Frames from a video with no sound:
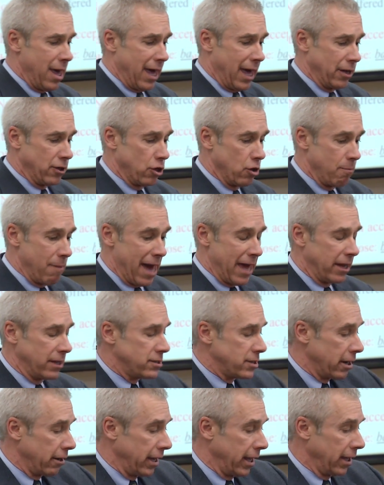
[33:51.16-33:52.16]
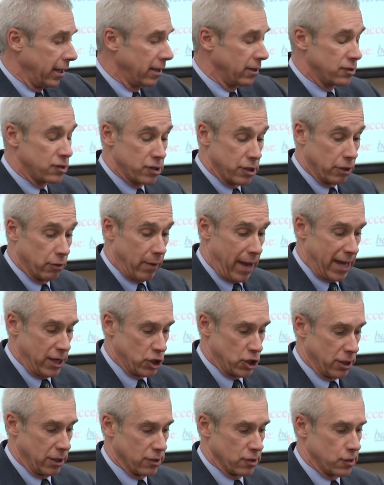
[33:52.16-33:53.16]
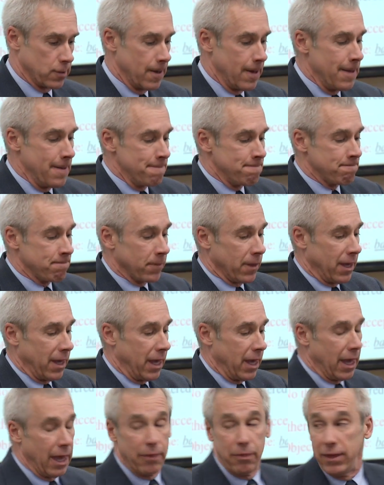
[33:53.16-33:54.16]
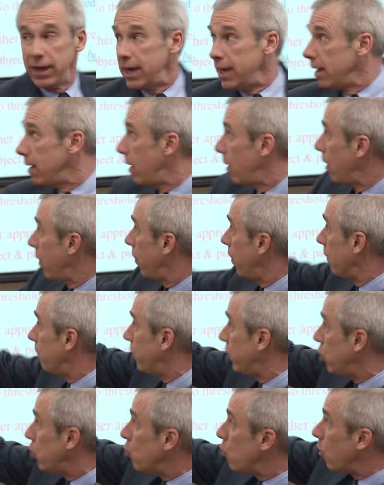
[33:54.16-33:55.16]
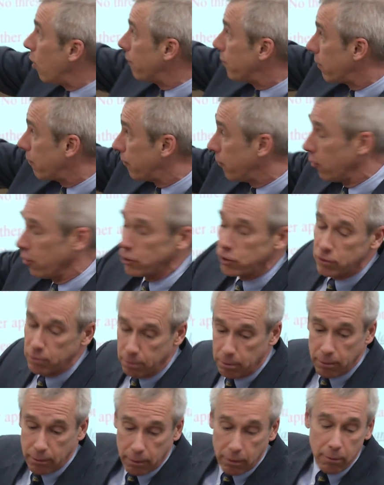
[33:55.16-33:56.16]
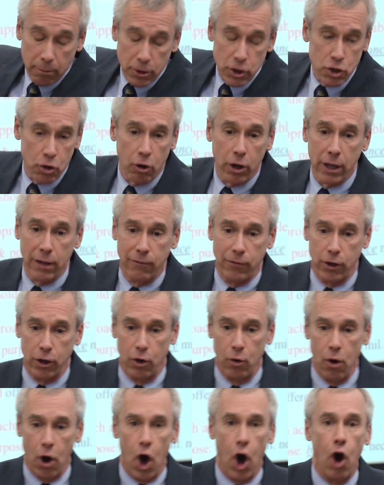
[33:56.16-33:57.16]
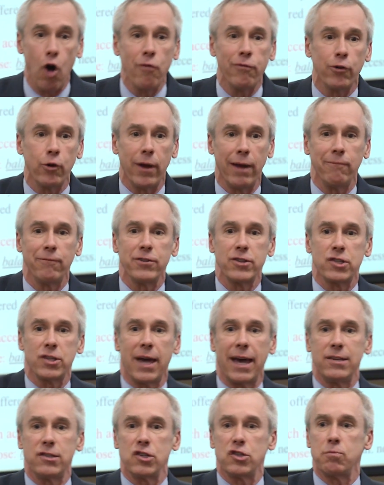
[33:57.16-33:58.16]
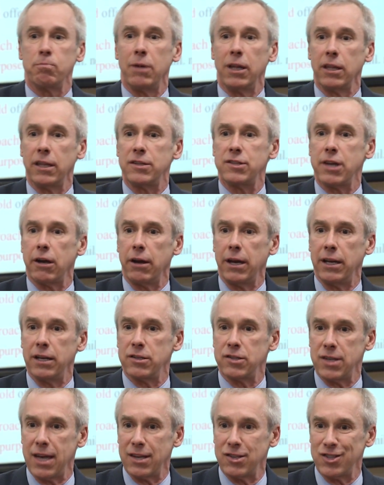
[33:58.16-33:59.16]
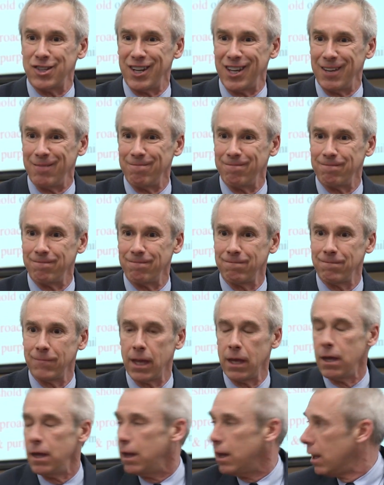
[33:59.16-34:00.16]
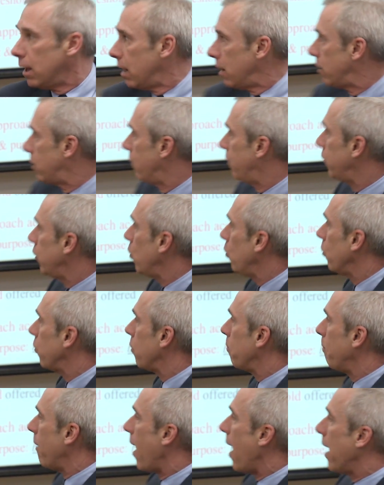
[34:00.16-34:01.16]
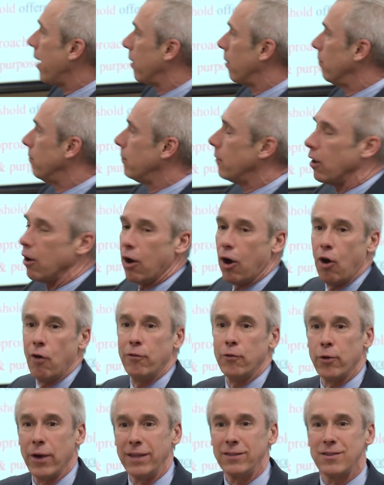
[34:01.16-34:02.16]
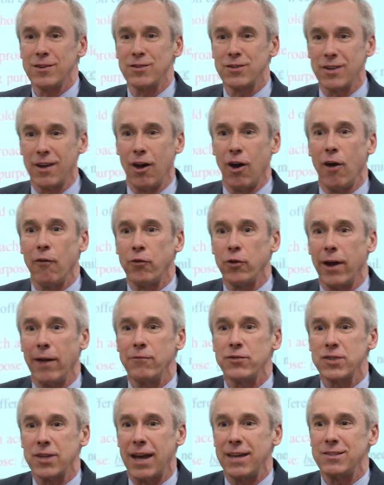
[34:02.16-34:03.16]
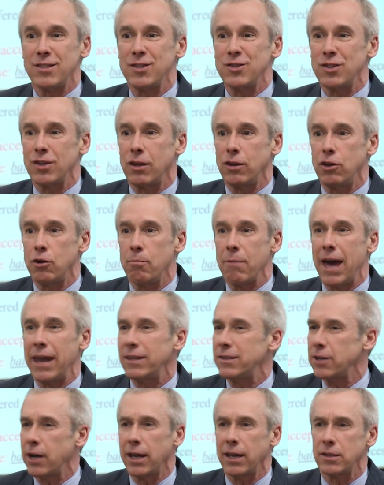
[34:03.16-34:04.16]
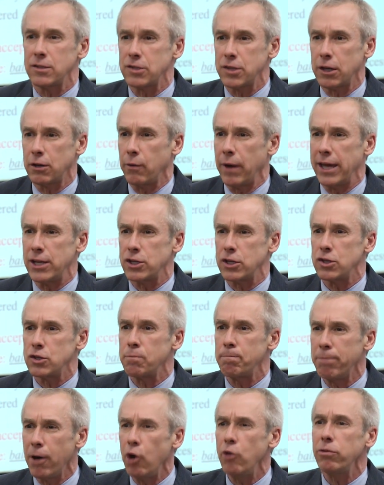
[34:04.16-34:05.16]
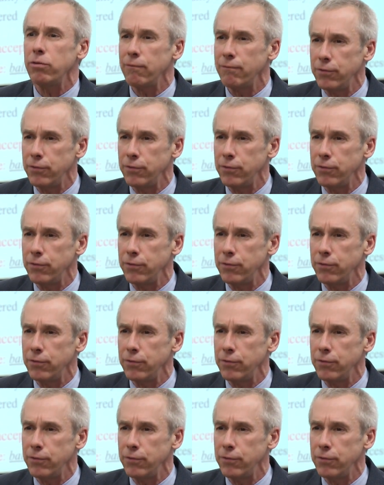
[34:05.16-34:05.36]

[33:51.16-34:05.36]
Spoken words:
and humanitarian considerations. The view of the first, the majority view, overemphasizes military necessity. The view of the bottom overemphasizes humanitarian considerations. Both